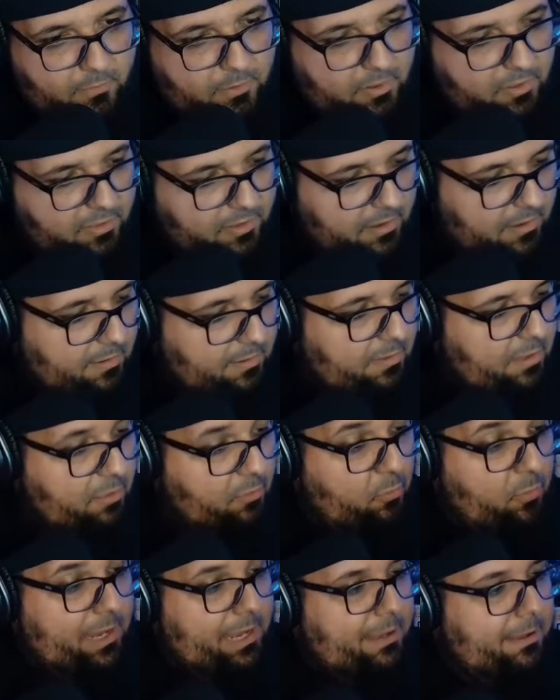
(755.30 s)
this
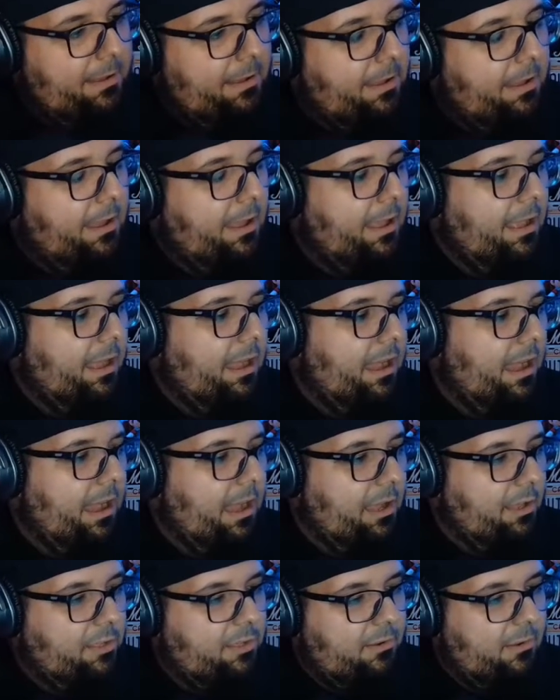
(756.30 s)
week.
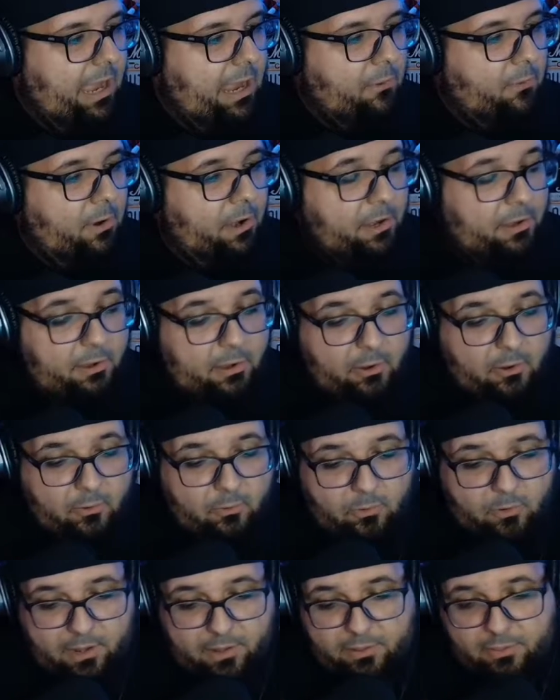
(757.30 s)
So I want to go
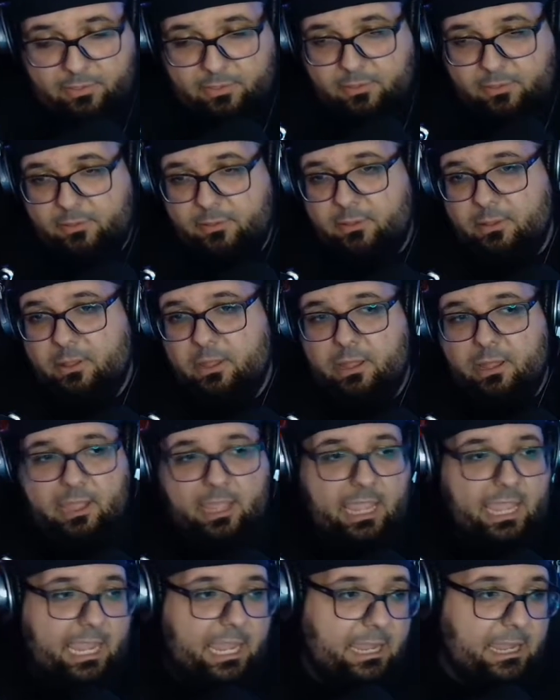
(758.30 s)
with
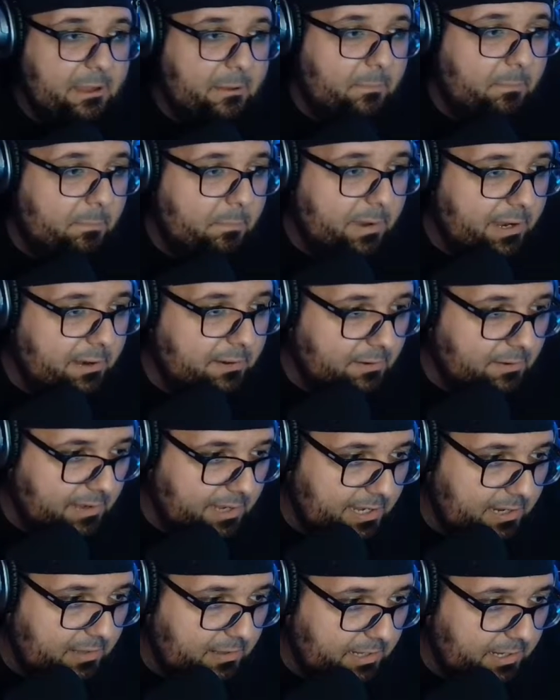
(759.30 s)
a bigger
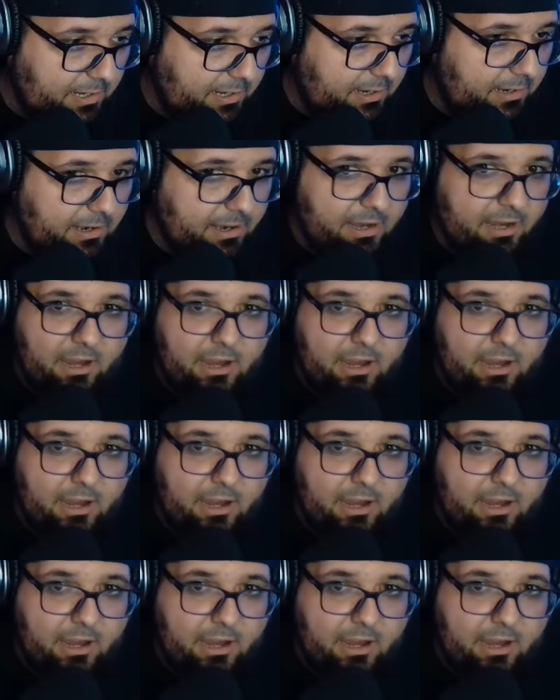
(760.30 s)
deal here.